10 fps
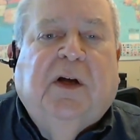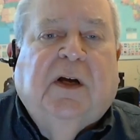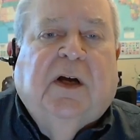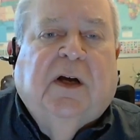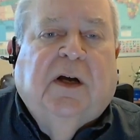
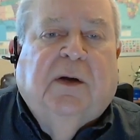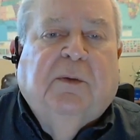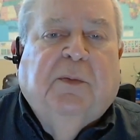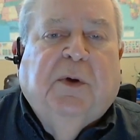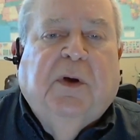
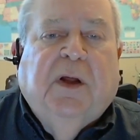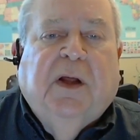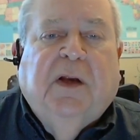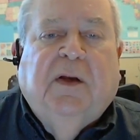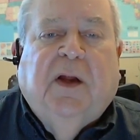
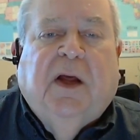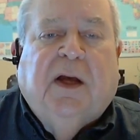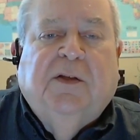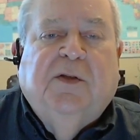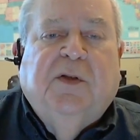And
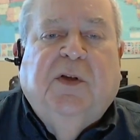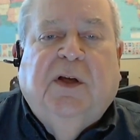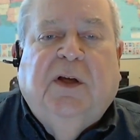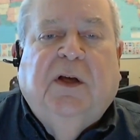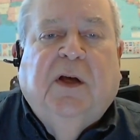as
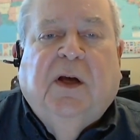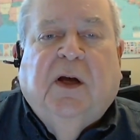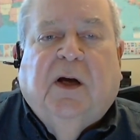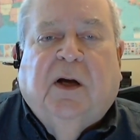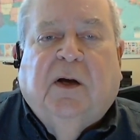the
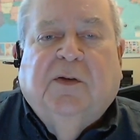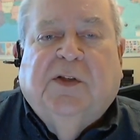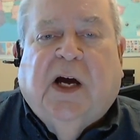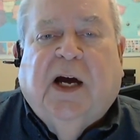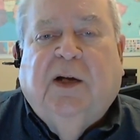
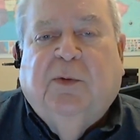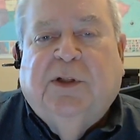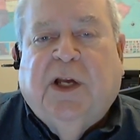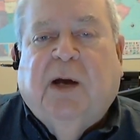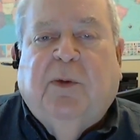side
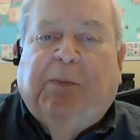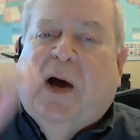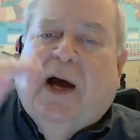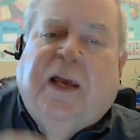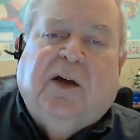was coming
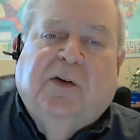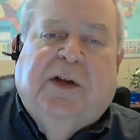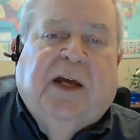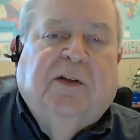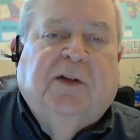by, he'd go
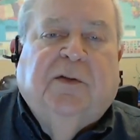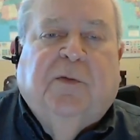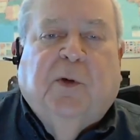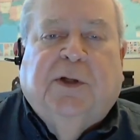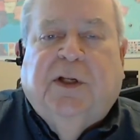down to the
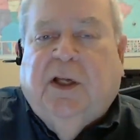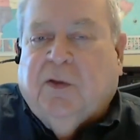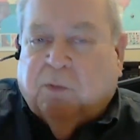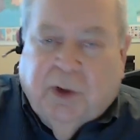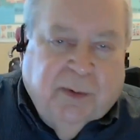
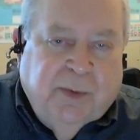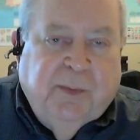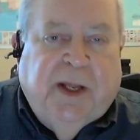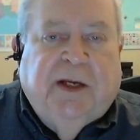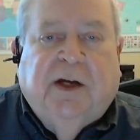14th rib and
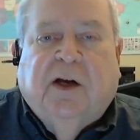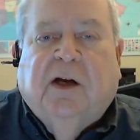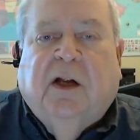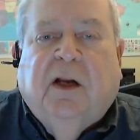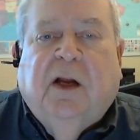make a
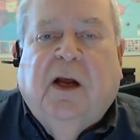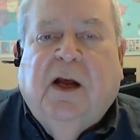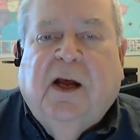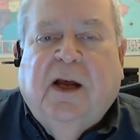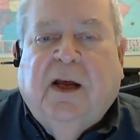cut
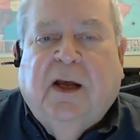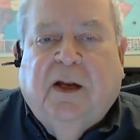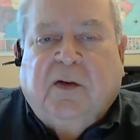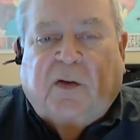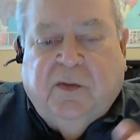
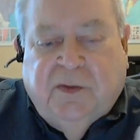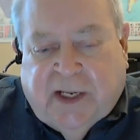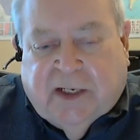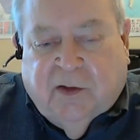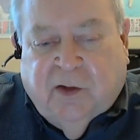and
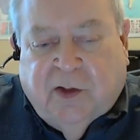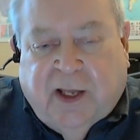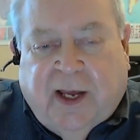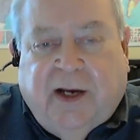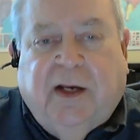take a look
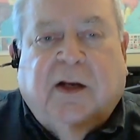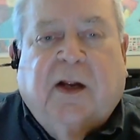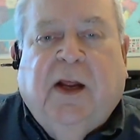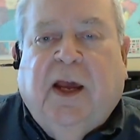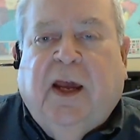at it.
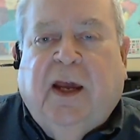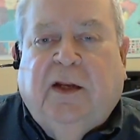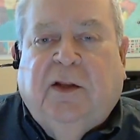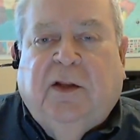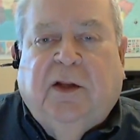
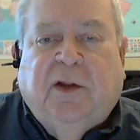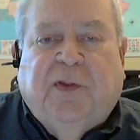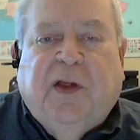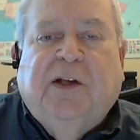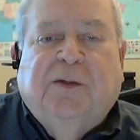And the
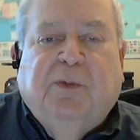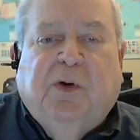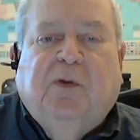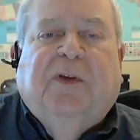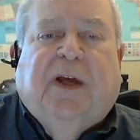thing's
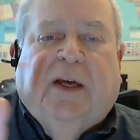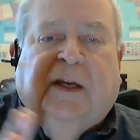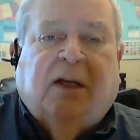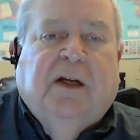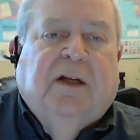moving.
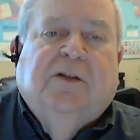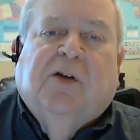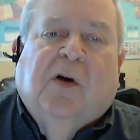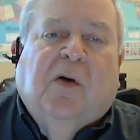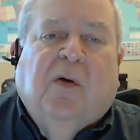
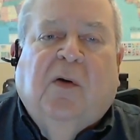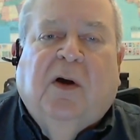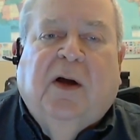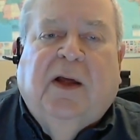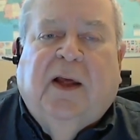
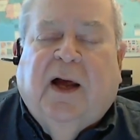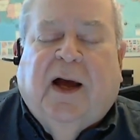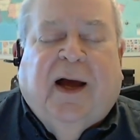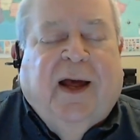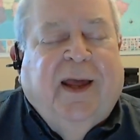So
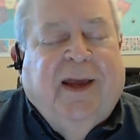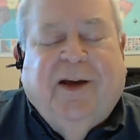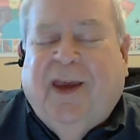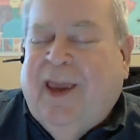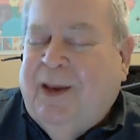
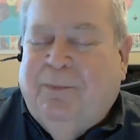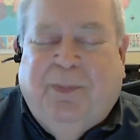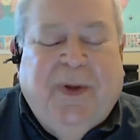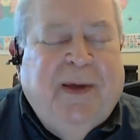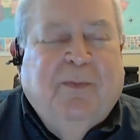it
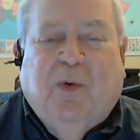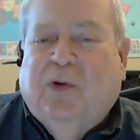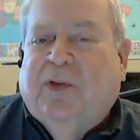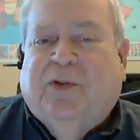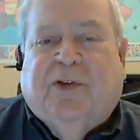can't be
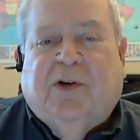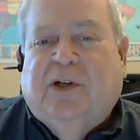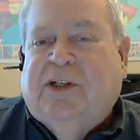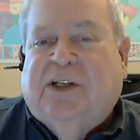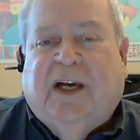more than
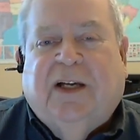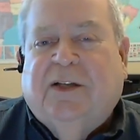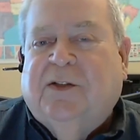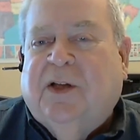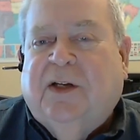30
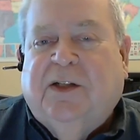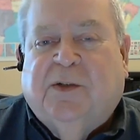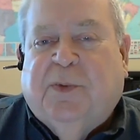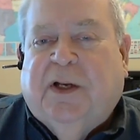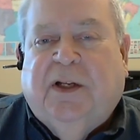seconds that he's
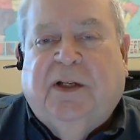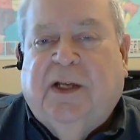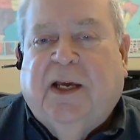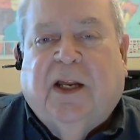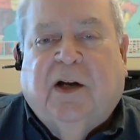spending
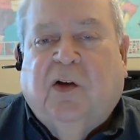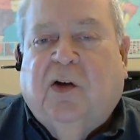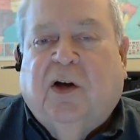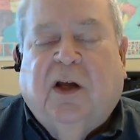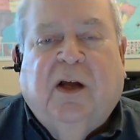taking a
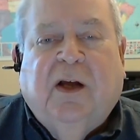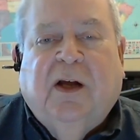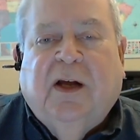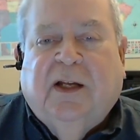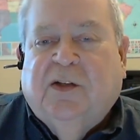look
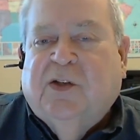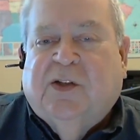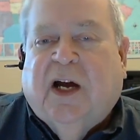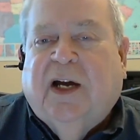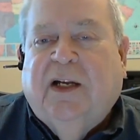and
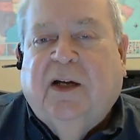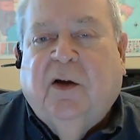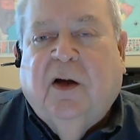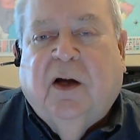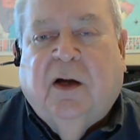
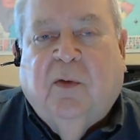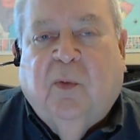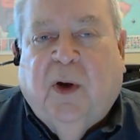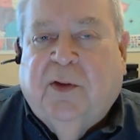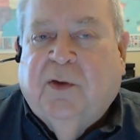deciding
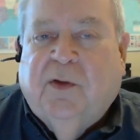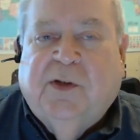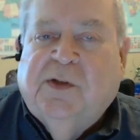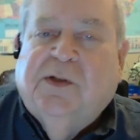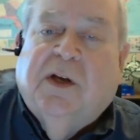whether
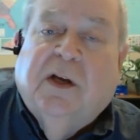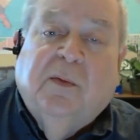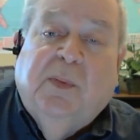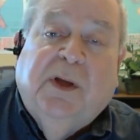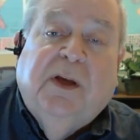this is going to
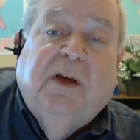be